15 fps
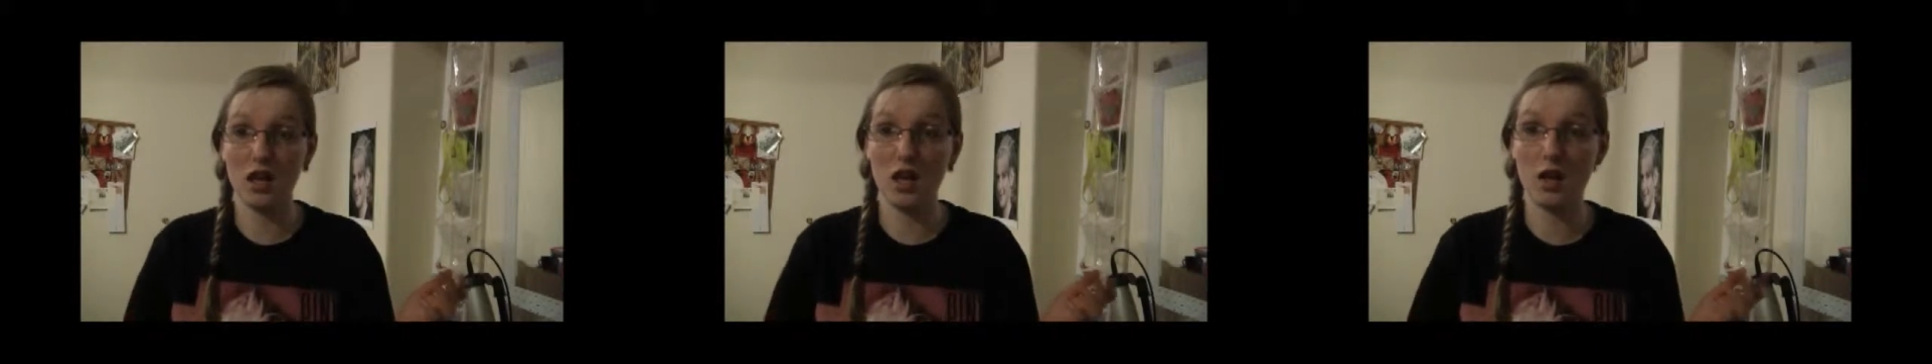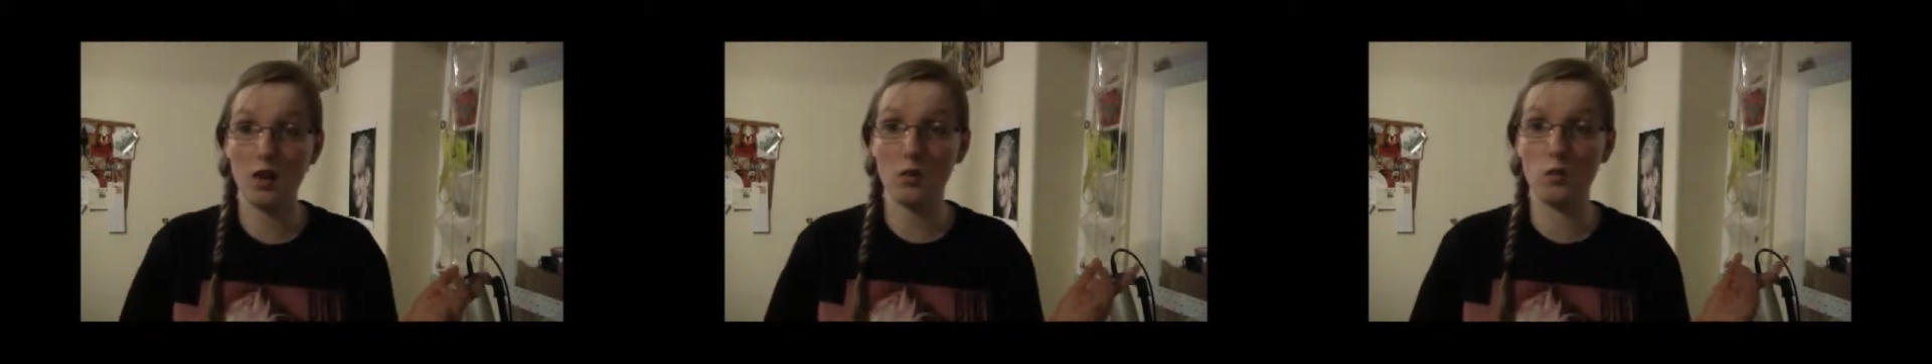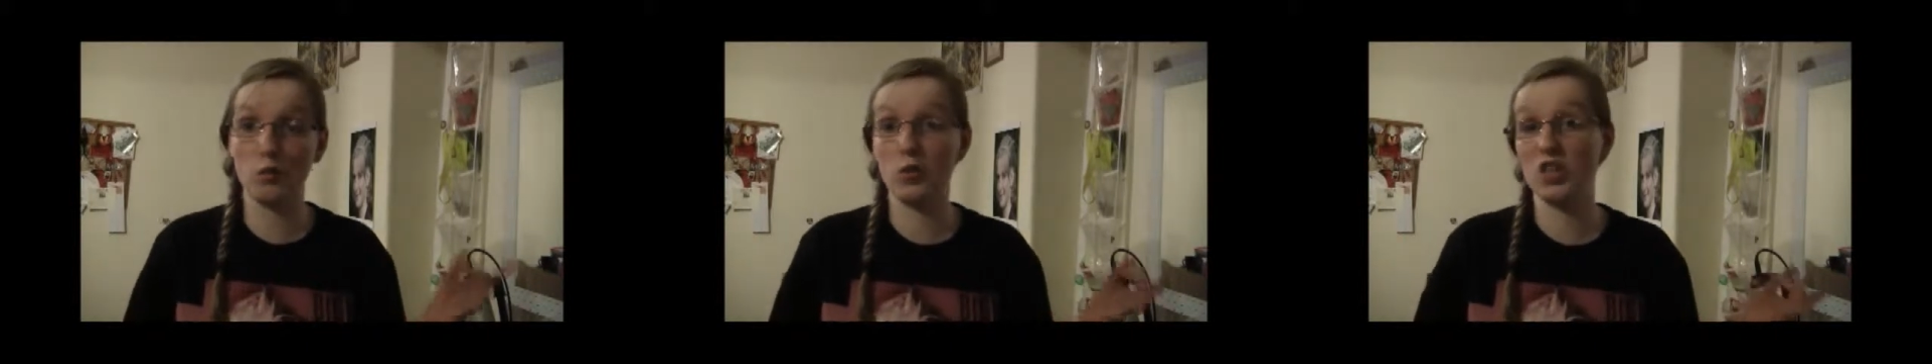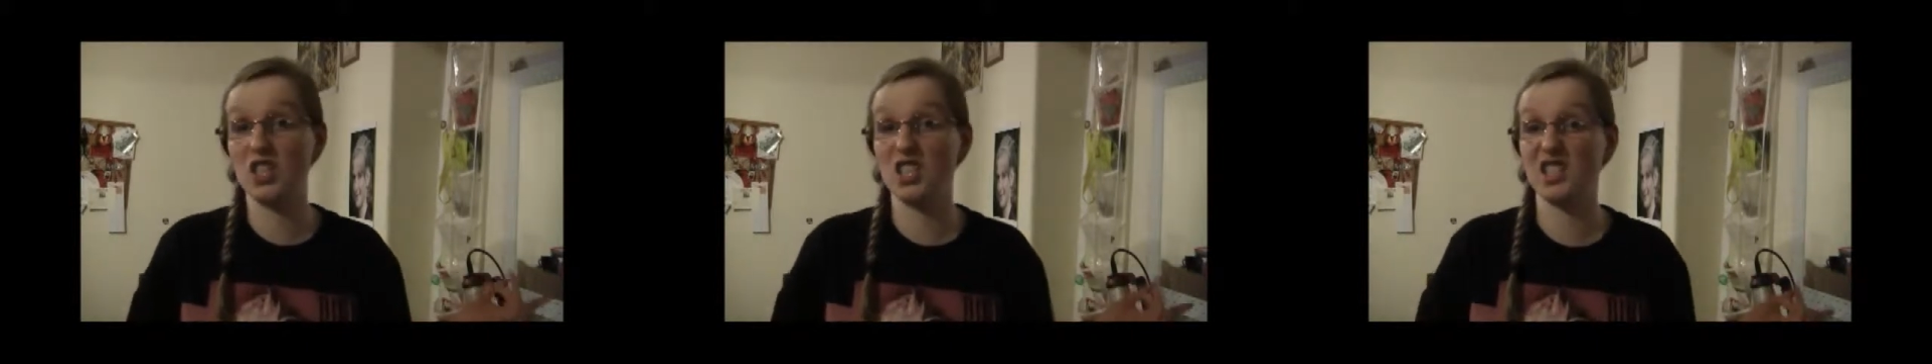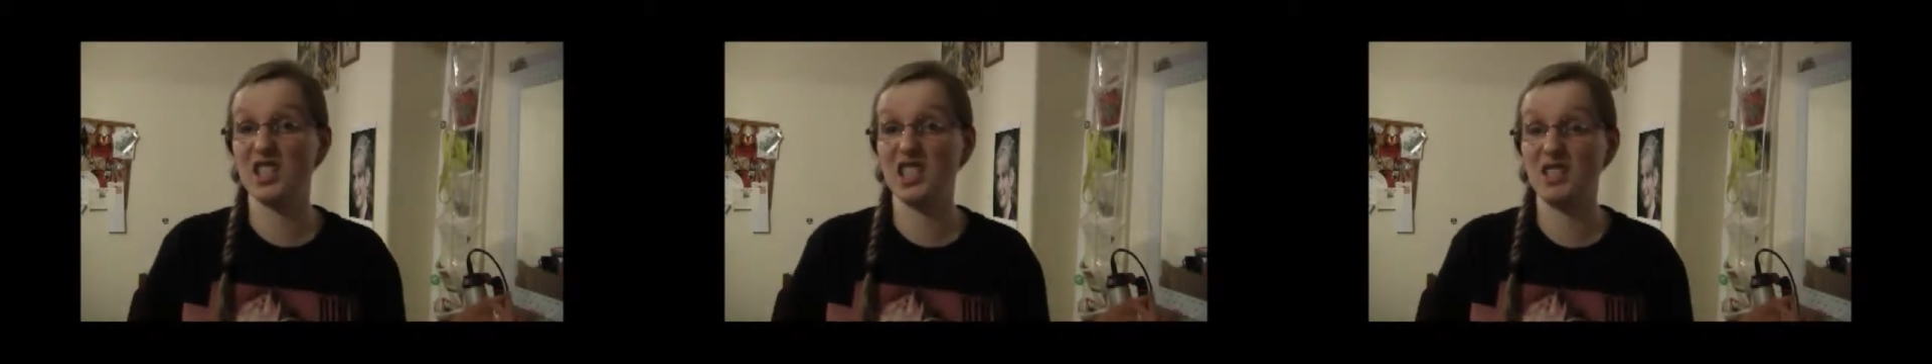um,
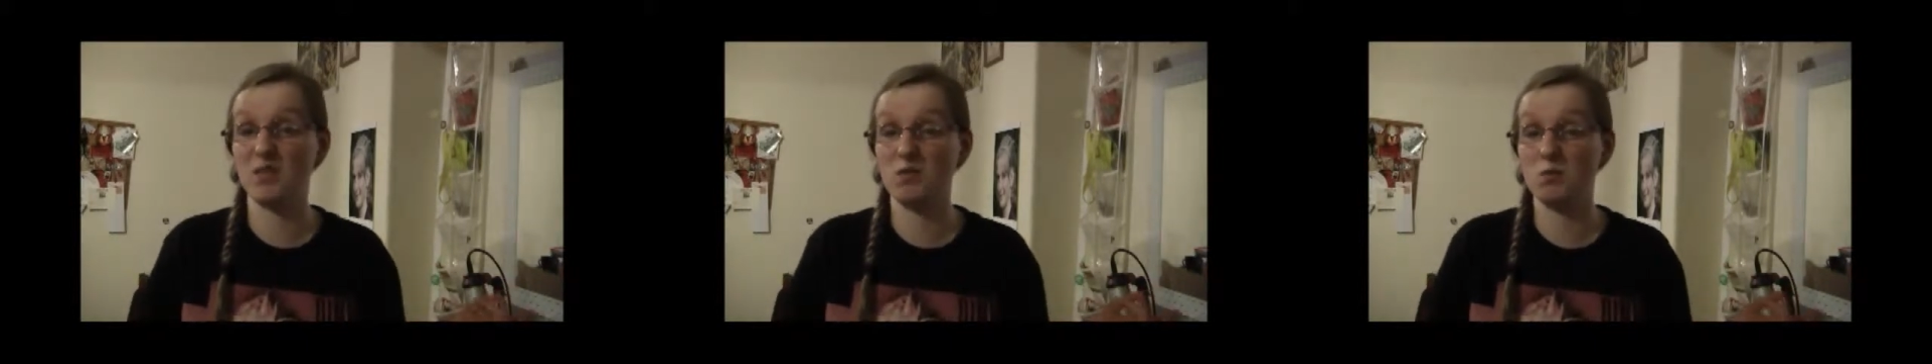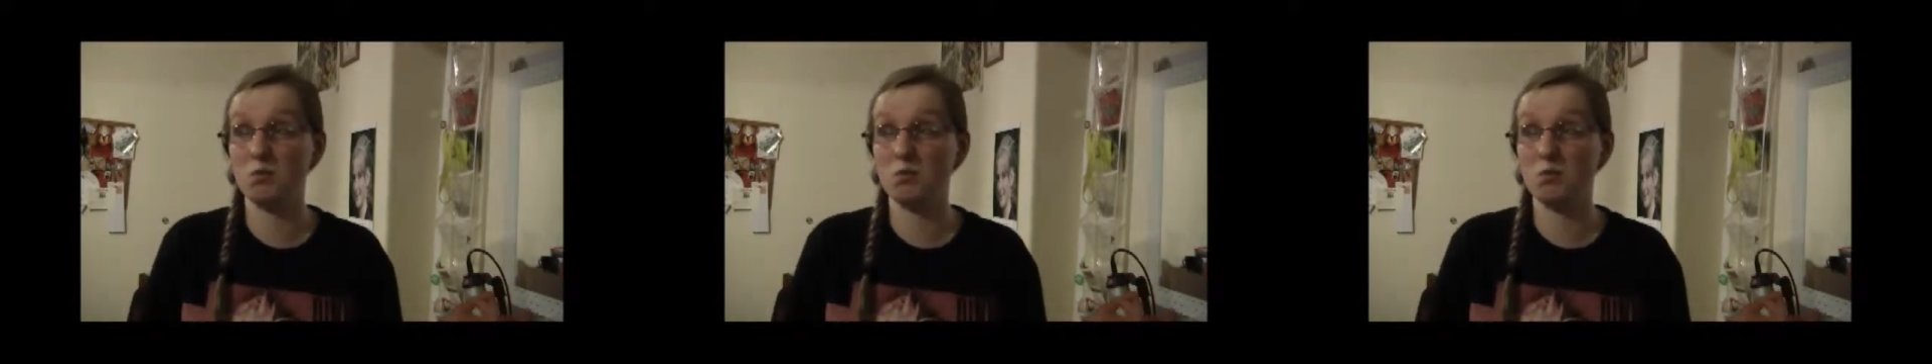which is kind of